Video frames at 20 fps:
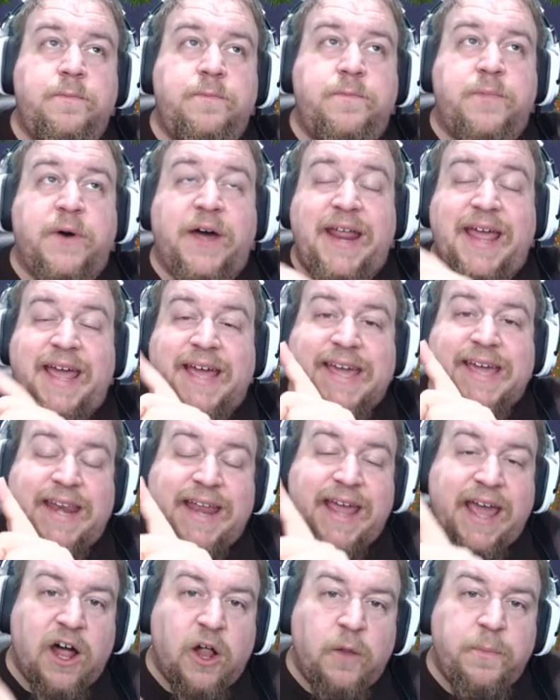But it can
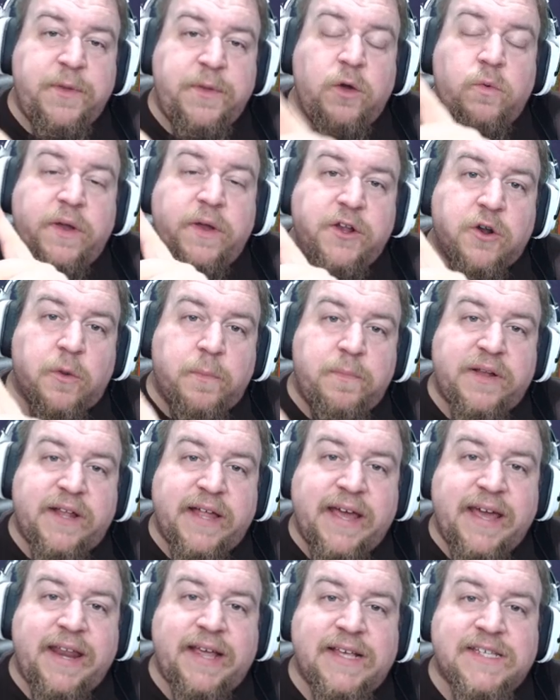help you when you're
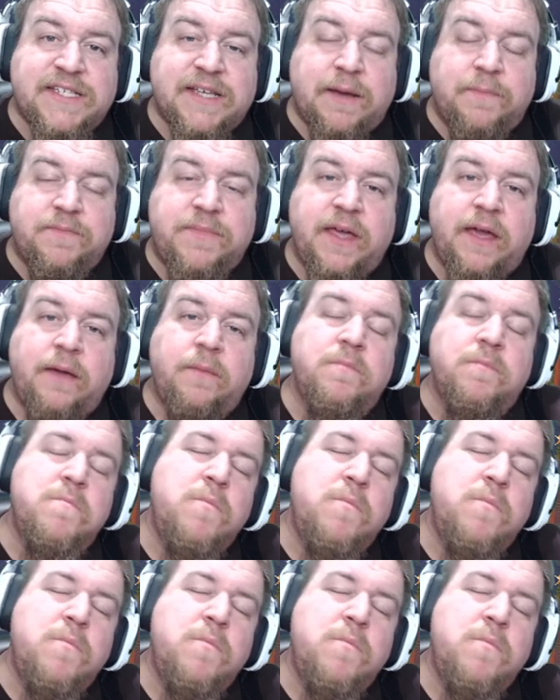planning something